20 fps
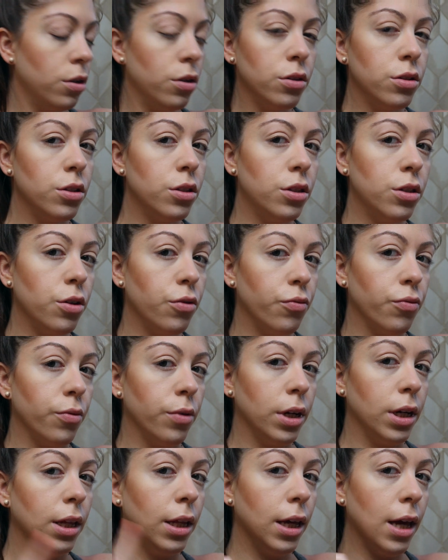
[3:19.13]
Just to
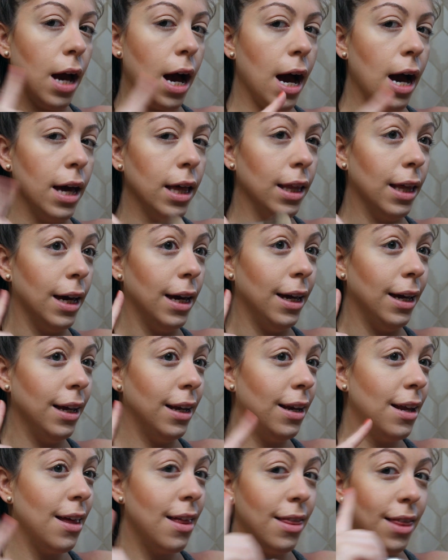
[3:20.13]
really highlight
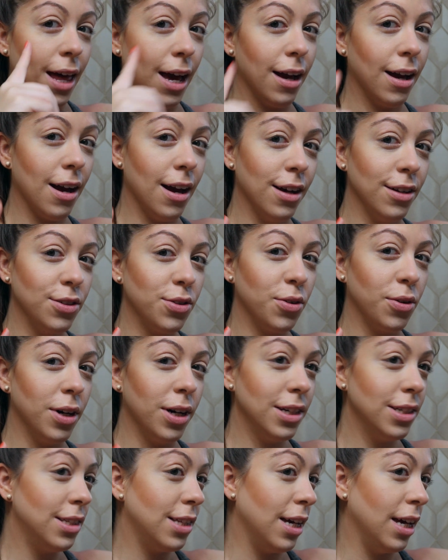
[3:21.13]
that
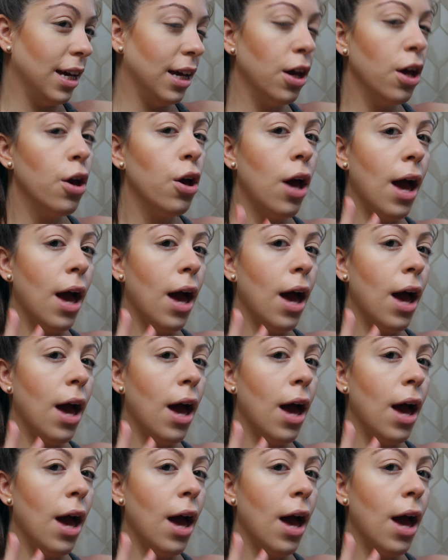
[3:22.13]
contour, see?